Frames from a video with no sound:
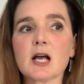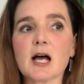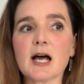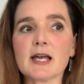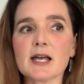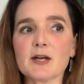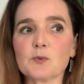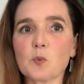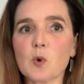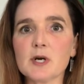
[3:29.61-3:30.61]
I had
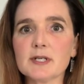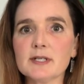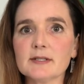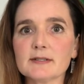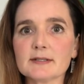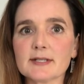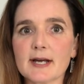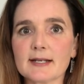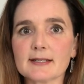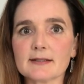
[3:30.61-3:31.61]
one
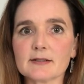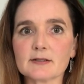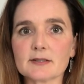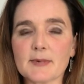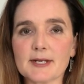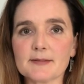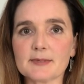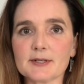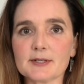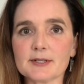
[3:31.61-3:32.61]
tiny little spotty
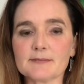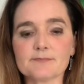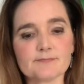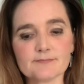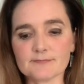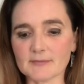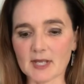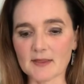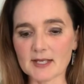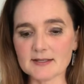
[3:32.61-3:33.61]
period.
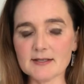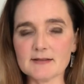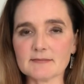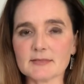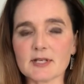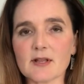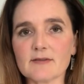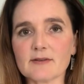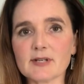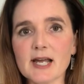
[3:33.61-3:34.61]
And that's it, that's all I've
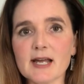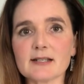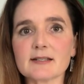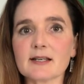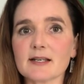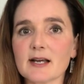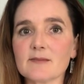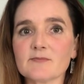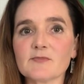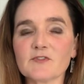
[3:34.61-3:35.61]
ever had. And
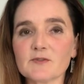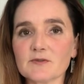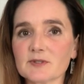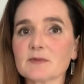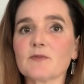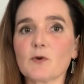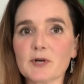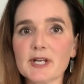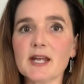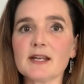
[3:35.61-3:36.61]
I'm
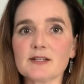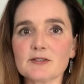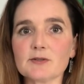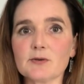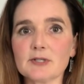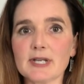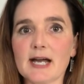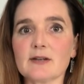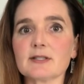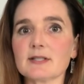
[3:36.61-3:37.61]
forty-eight years old
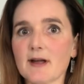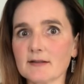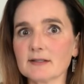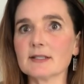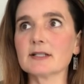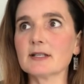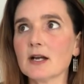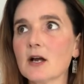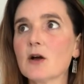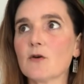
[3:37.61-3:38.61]
now, solidly
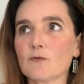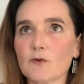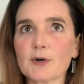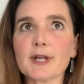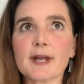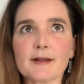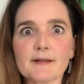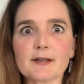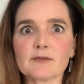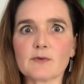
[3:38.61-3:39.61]
forty-eight,
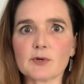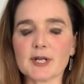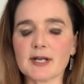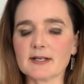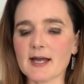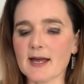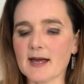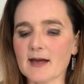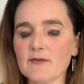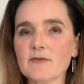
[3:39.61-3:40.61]
like forty-eight and a
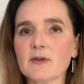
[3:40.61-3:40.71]
half.